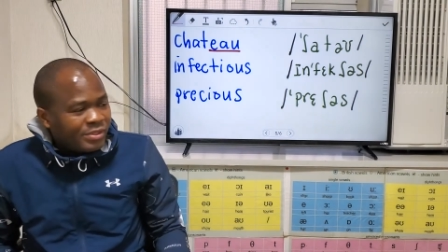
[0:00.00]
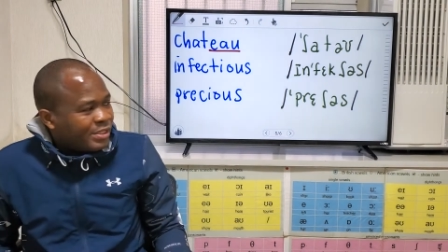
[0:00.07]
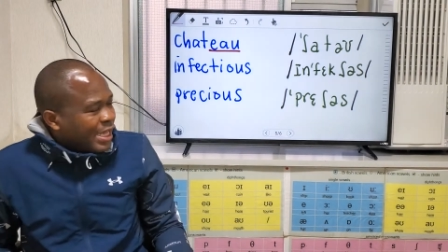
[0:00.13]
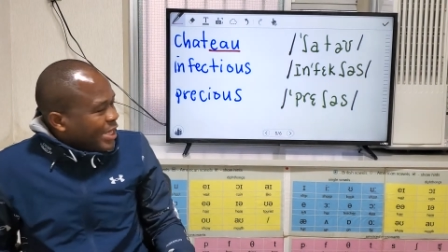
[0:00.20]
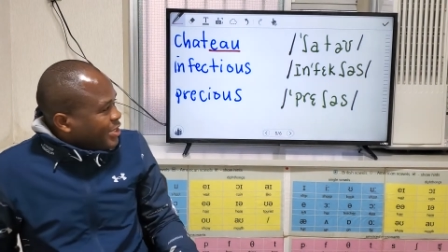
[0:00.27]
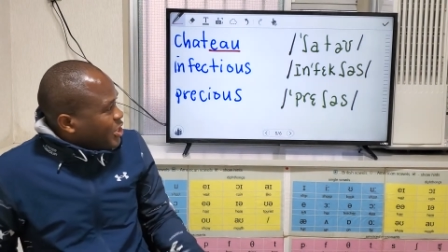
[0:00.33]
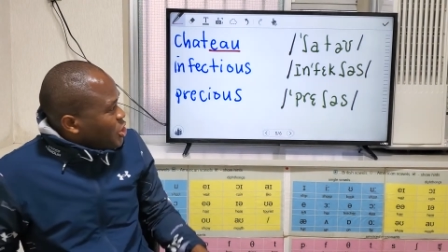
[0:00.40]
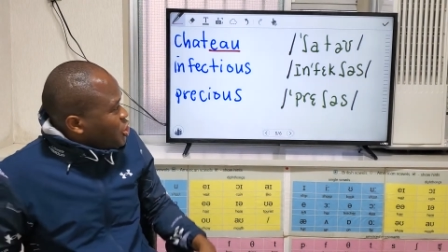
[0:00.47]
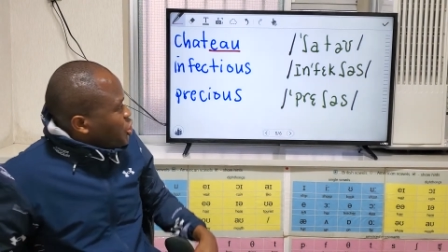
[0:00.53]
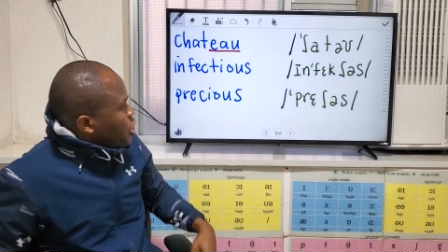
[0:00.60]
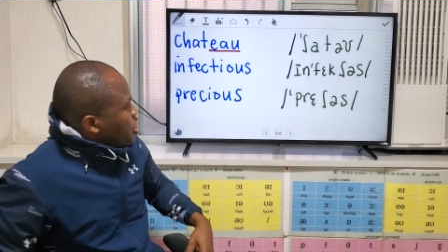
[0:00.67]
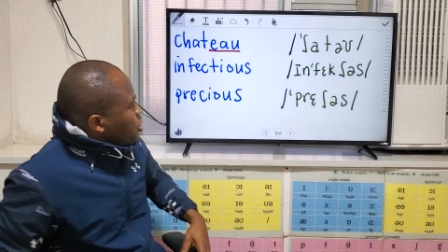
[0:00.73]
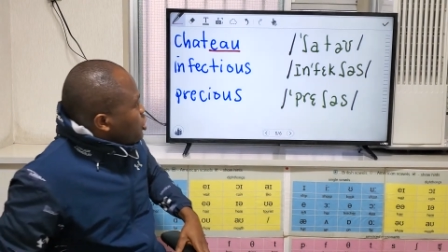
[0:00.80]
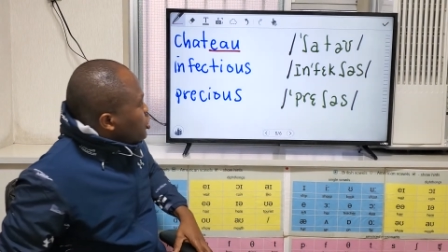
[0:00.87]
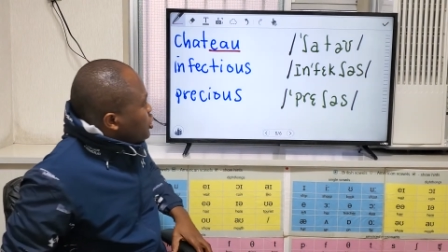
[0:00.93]
there is a
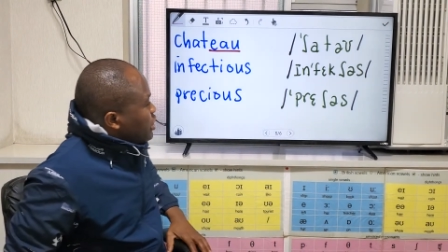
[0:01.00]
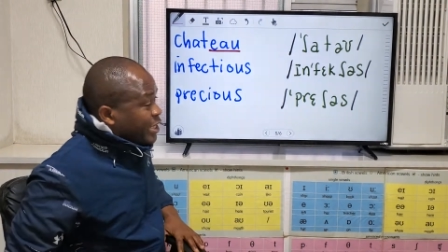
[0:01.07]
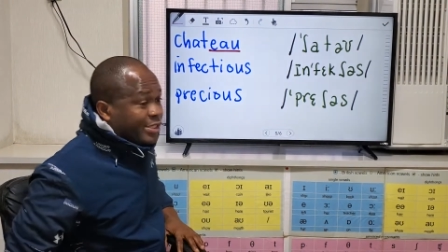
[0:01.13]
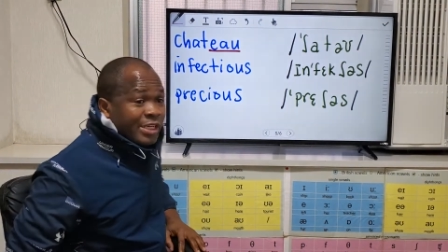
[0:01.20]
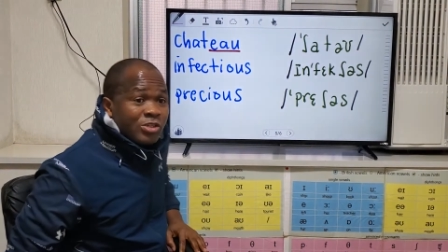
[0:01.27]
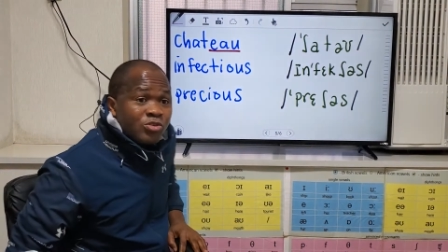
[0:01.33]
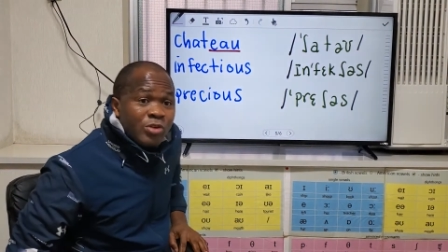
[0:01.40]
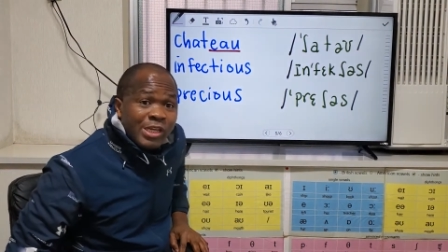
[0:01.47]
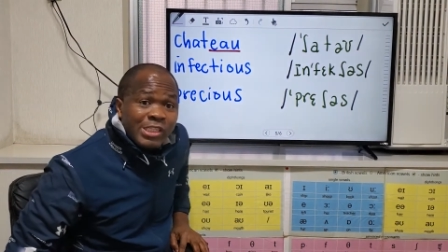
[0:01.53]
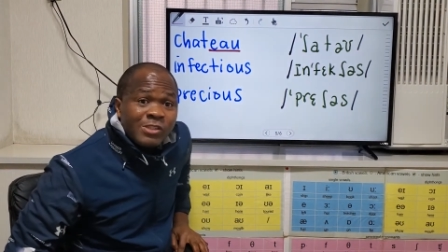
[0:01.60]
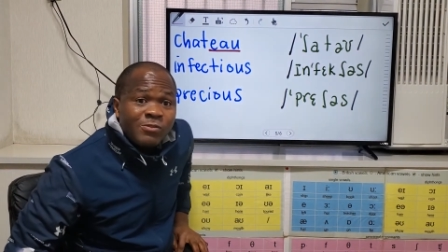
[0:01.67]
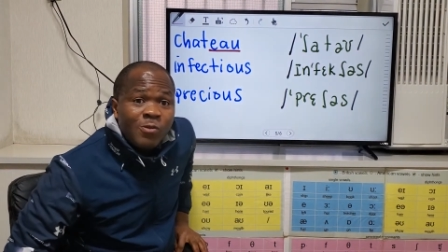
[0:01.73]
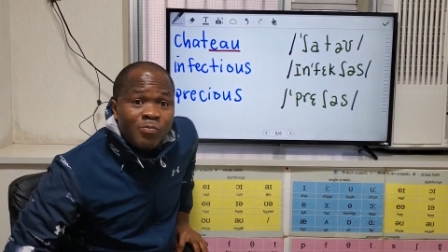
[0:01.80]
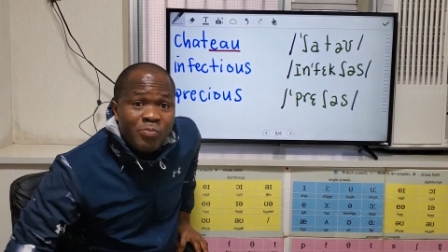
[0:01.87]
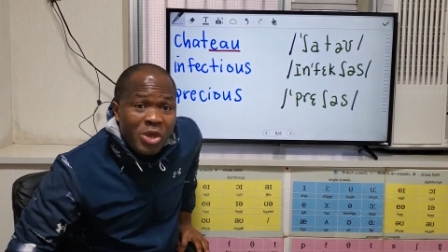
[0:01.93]
change. There is a
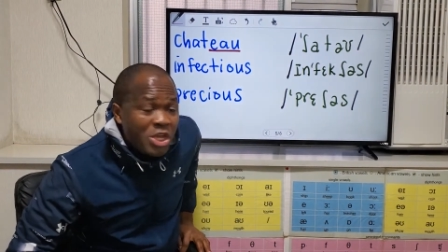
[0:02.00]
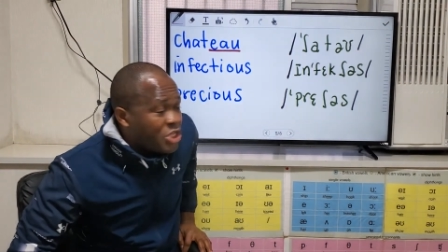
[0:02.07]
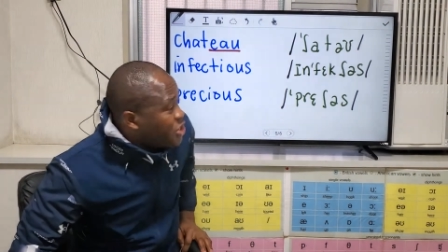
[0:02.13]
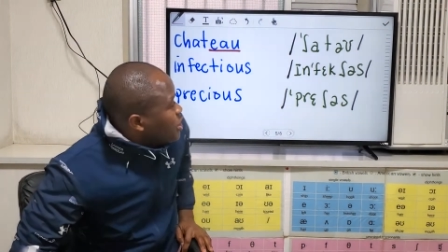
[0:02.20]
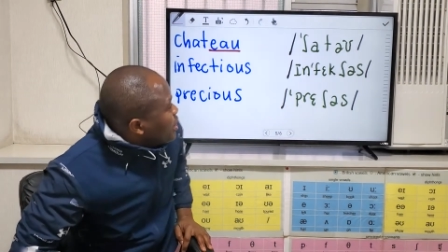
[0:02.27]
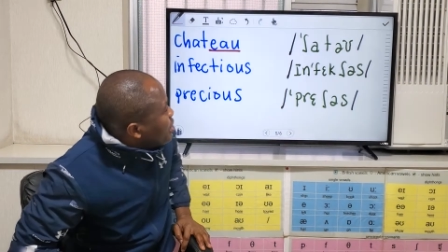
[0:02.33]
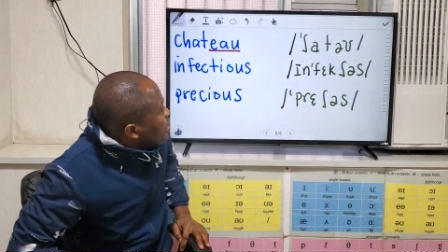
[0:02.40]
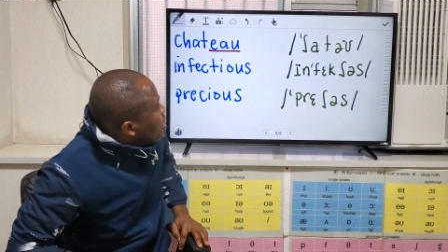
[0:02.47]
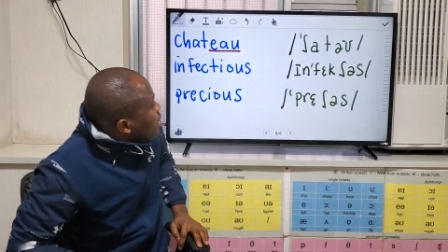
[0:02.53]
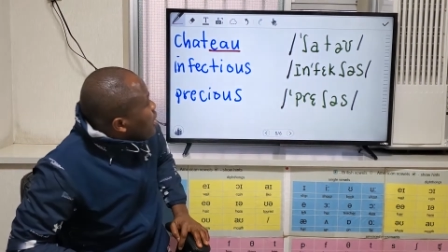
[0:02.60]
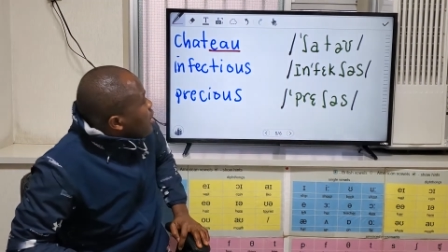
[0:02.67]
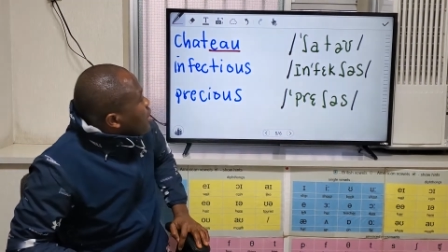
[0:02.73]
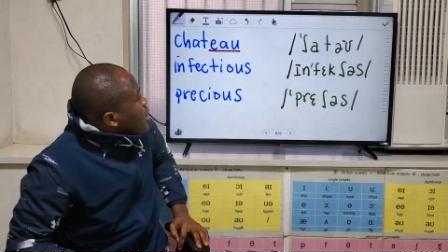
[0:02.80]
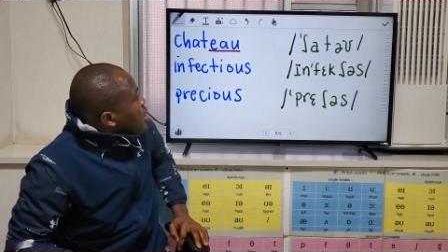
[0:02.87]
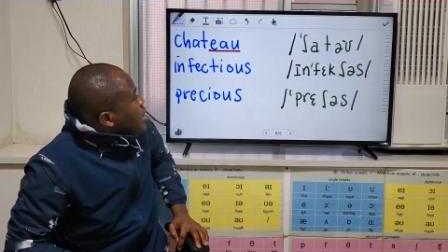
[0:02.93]
transformation.
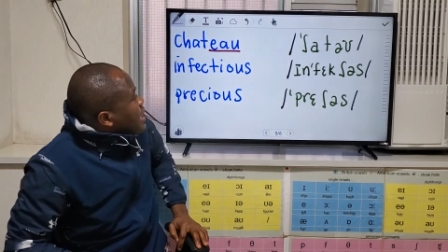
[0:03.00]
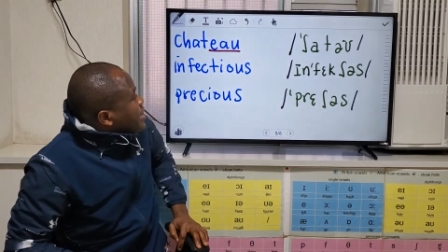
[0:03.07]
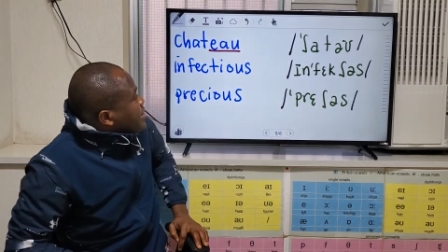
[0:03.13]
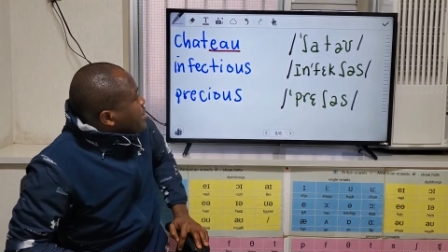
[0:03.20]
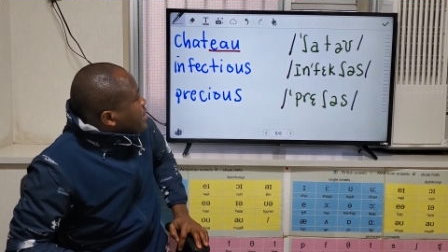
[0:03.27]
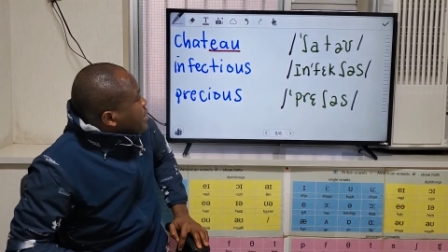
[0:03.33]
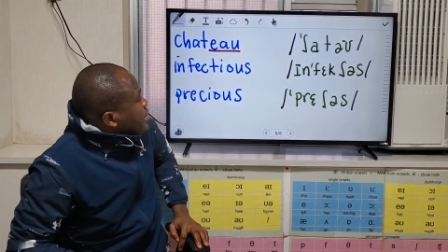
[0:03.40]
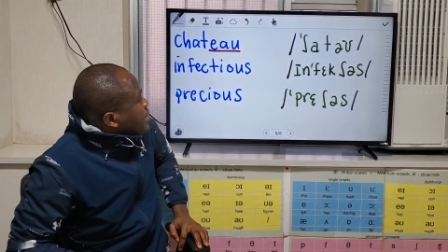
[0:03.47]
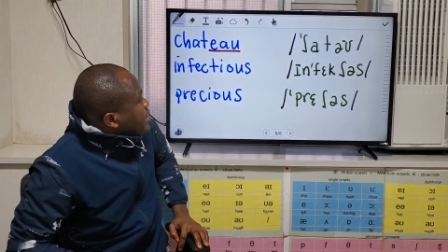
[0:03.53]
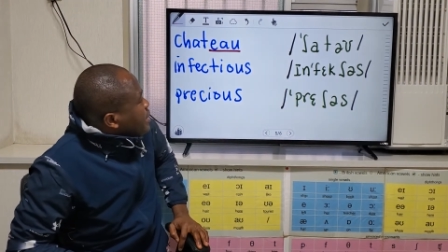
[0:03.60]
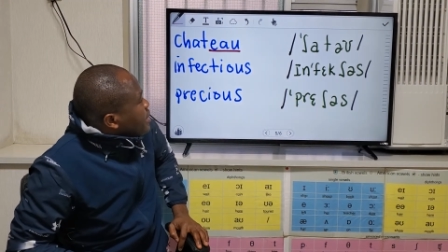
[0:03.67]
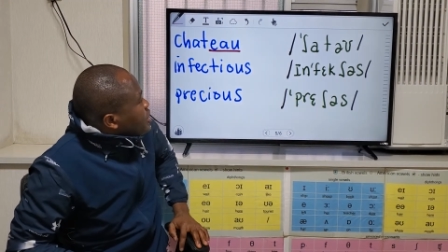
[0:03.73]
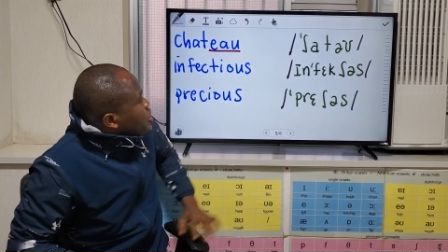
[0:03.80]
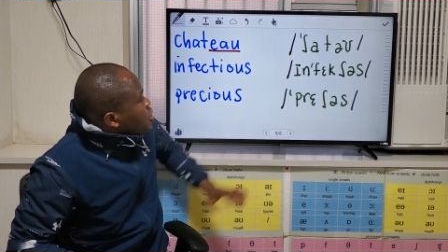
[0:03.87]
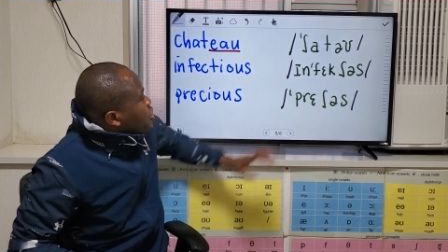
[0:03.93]
Let's see.
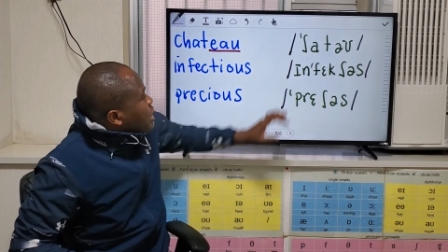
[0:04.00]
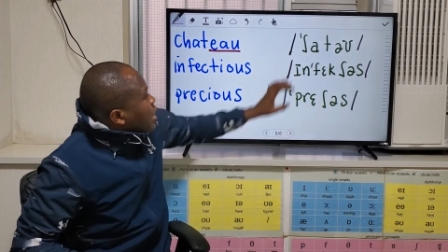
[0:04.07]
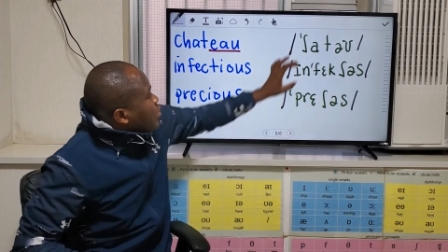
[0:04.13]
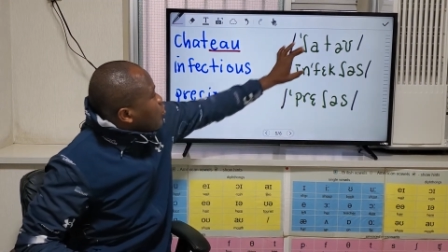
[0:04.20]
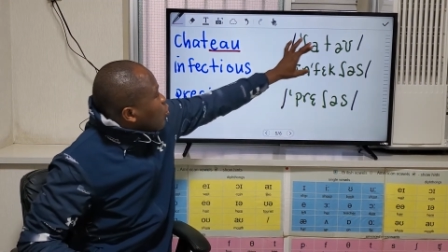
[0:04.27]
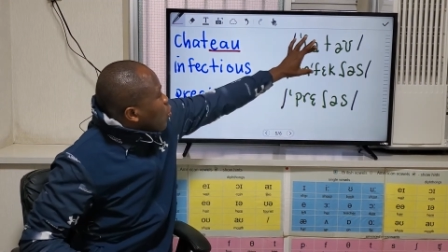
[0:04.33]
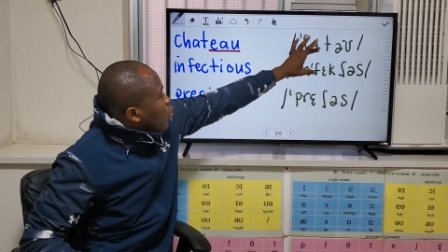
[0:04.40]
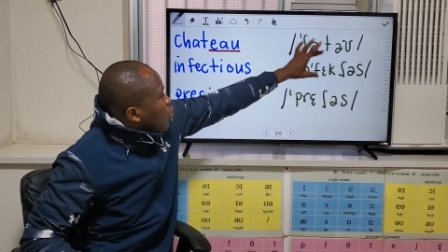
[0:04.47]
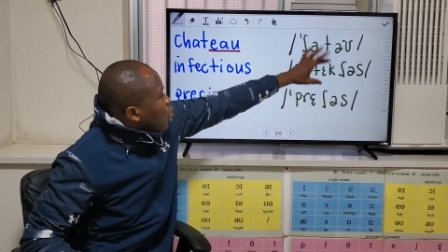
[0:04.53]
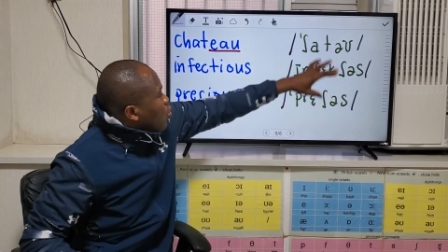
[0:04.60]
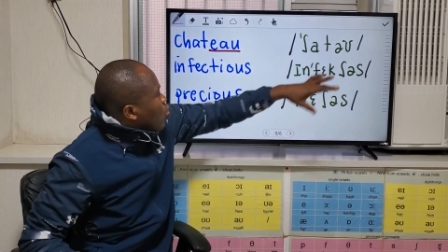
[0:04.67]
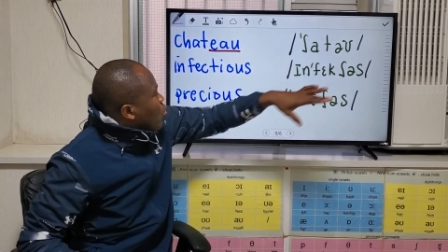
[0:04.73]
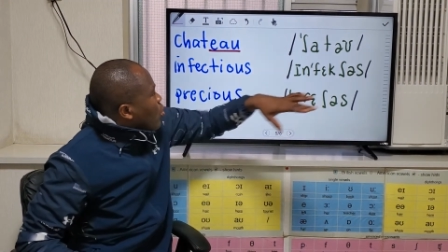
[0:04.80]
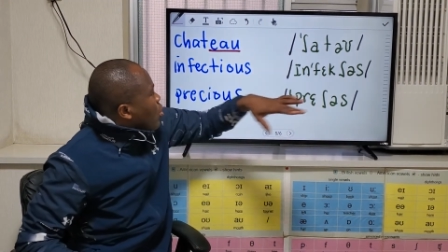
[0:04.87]
"chateau."